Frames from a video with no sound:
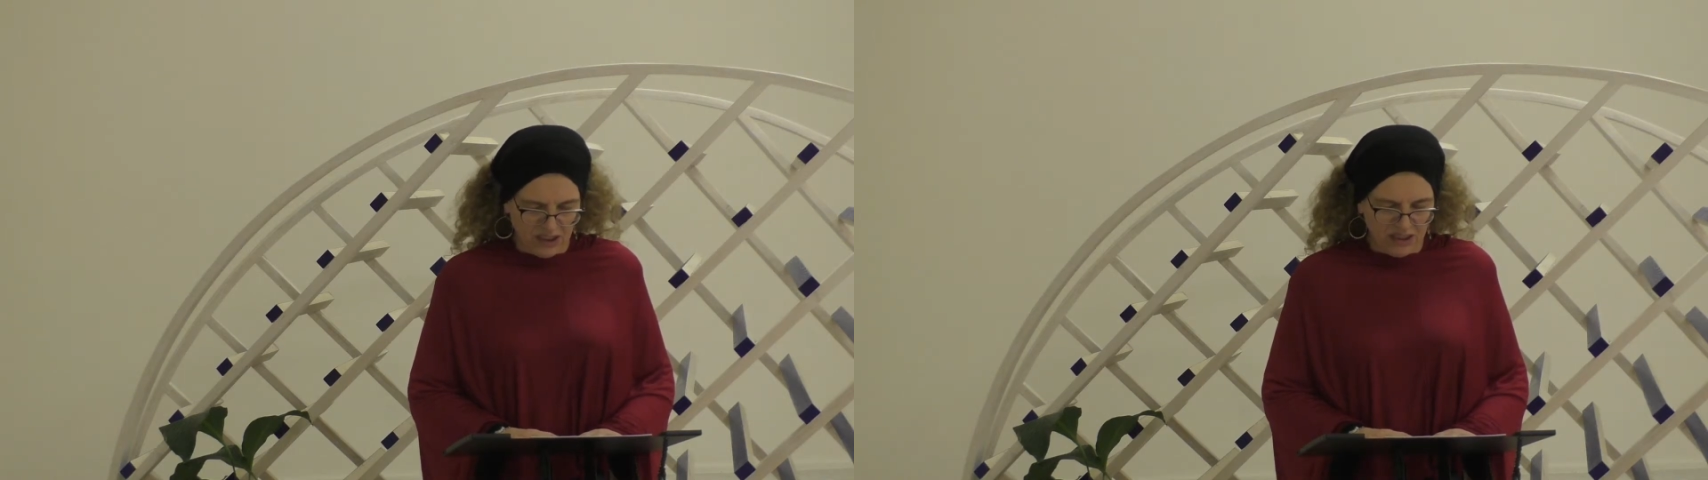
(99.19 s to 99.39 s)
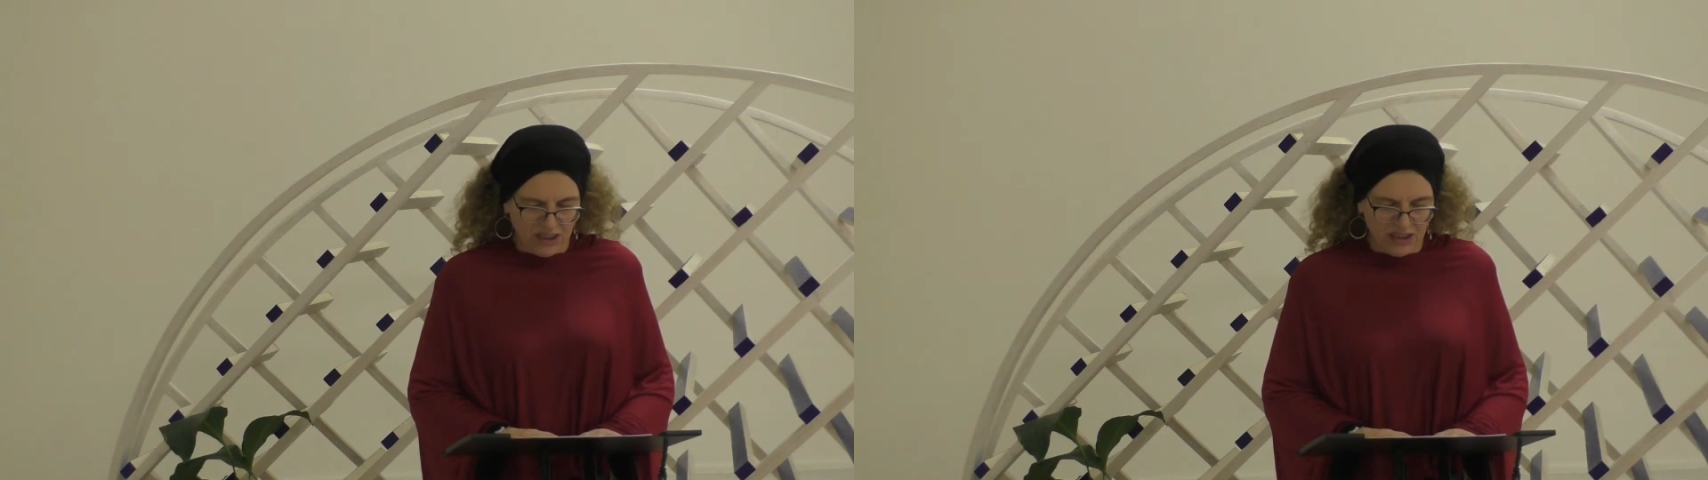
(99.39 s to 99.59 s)

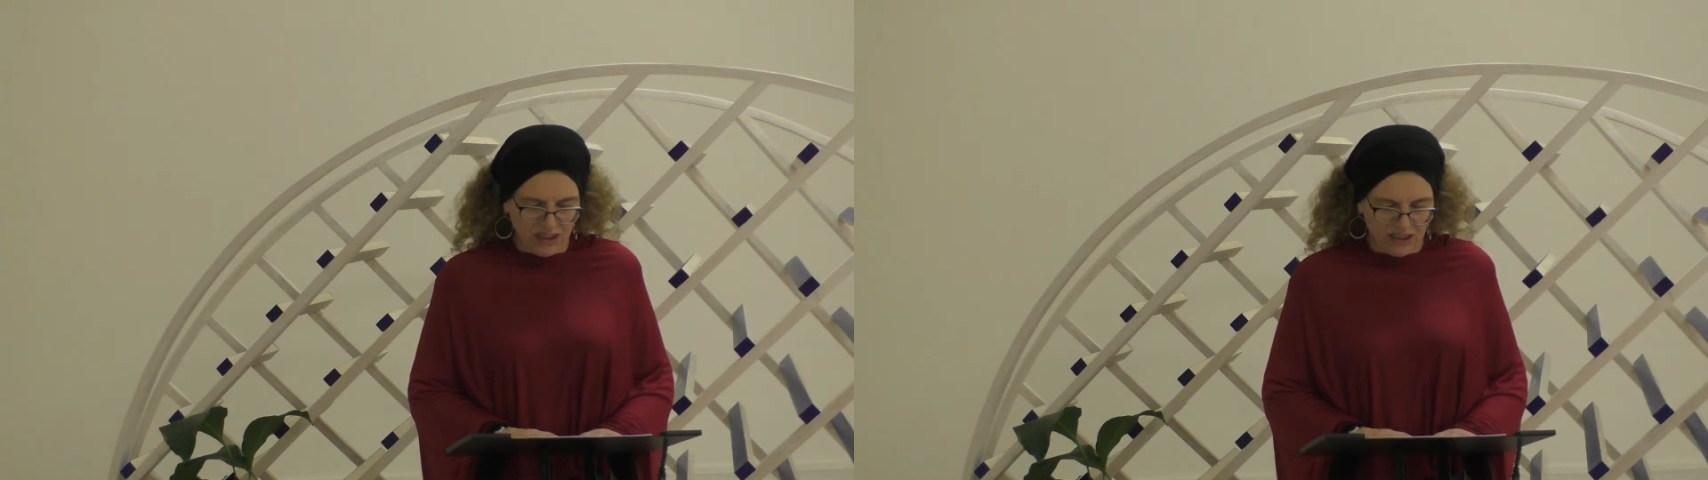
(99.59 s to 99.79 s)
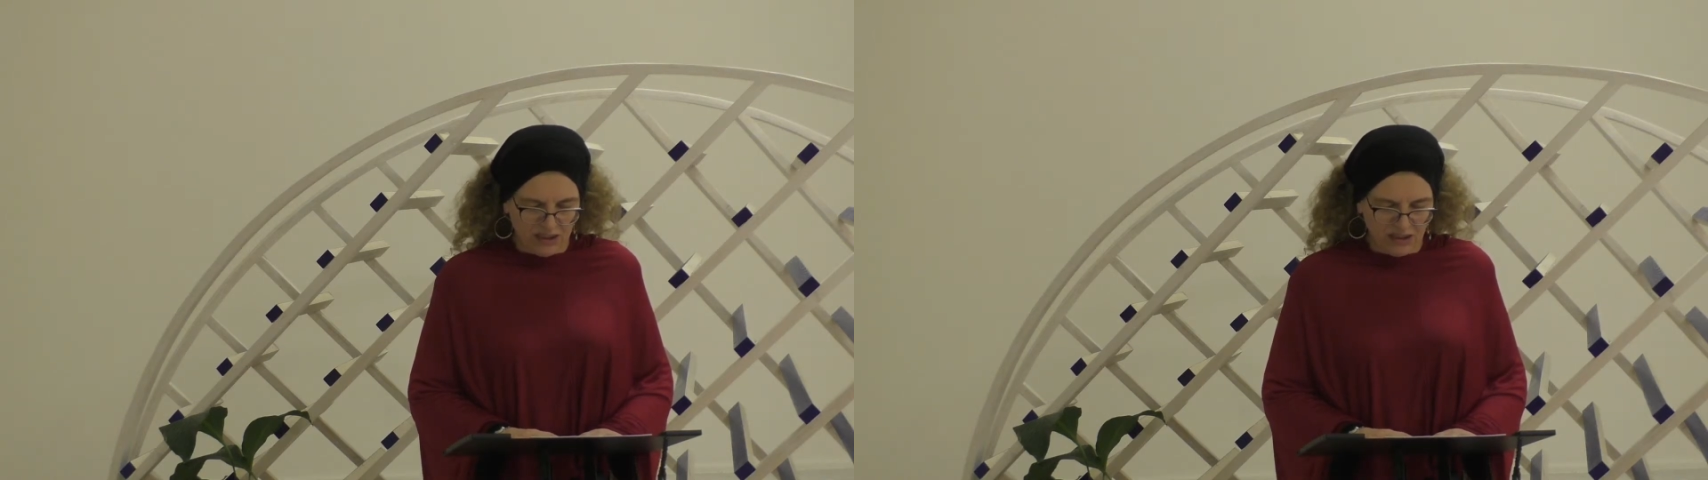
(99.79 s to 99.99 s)
Then
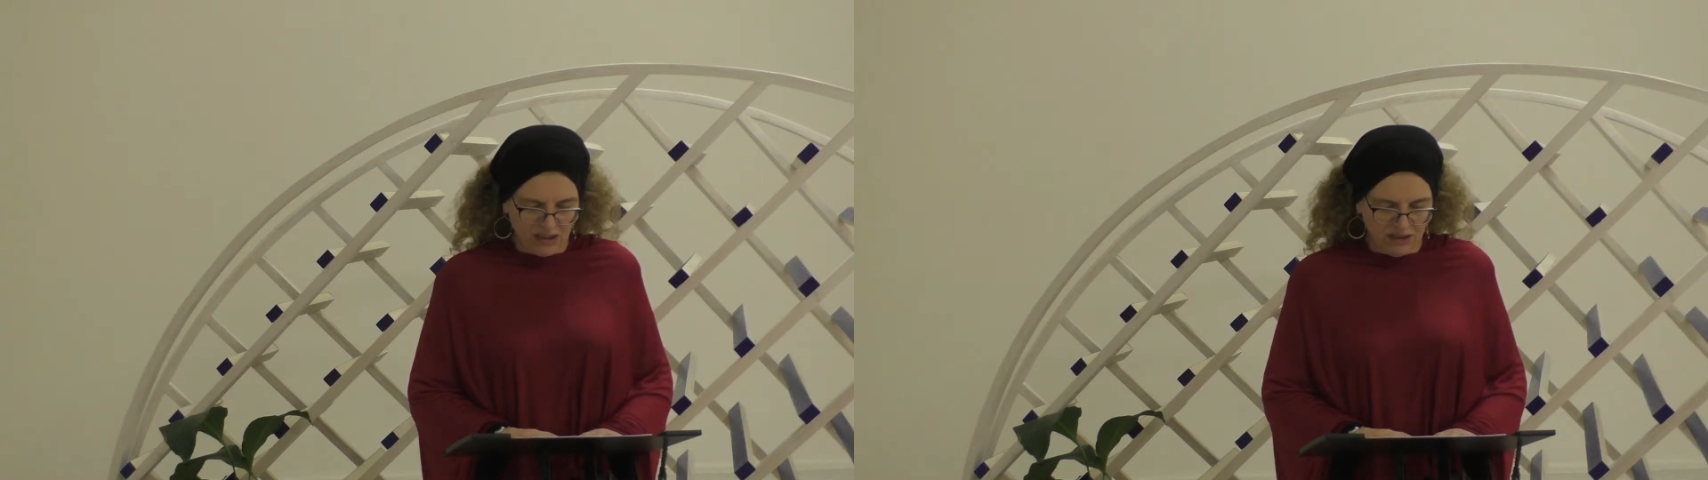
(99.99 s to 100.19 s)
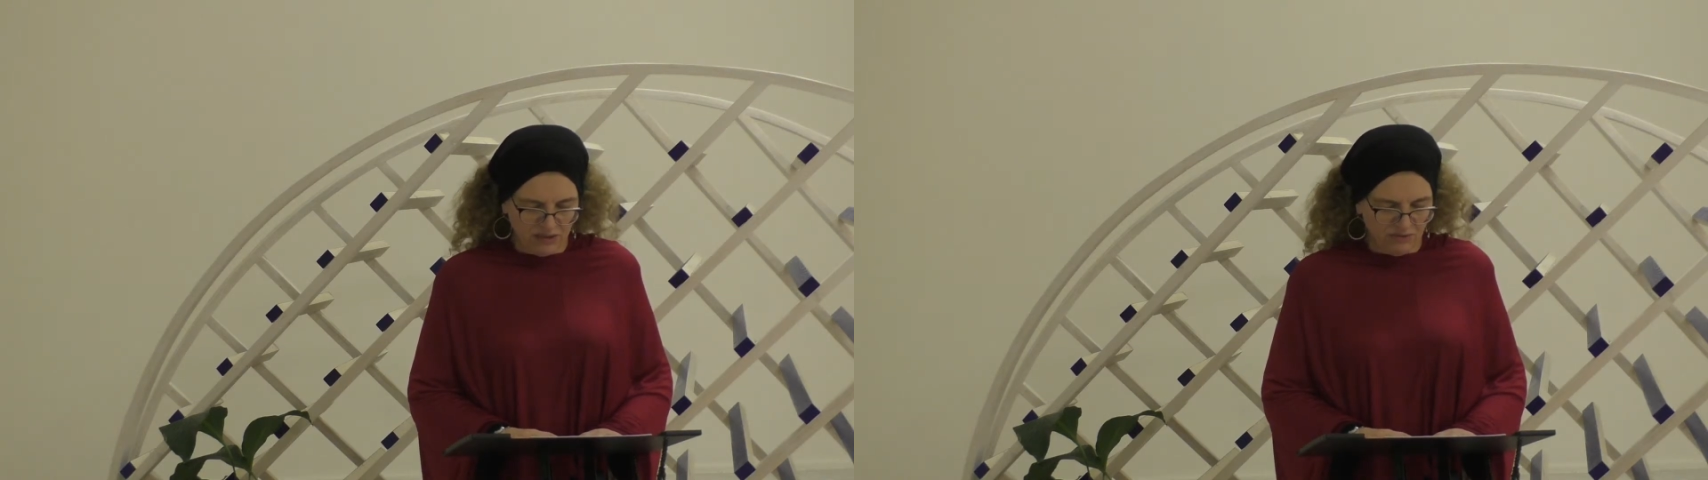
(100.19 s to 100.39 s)
again,
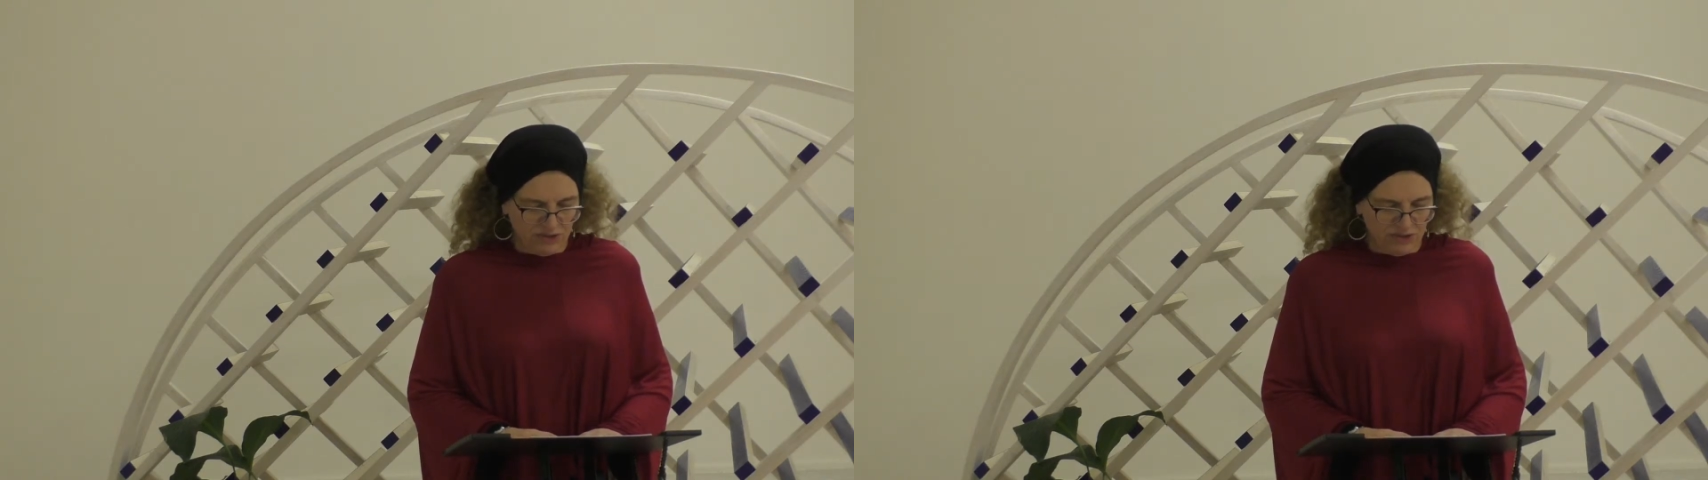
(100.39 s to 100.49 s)
the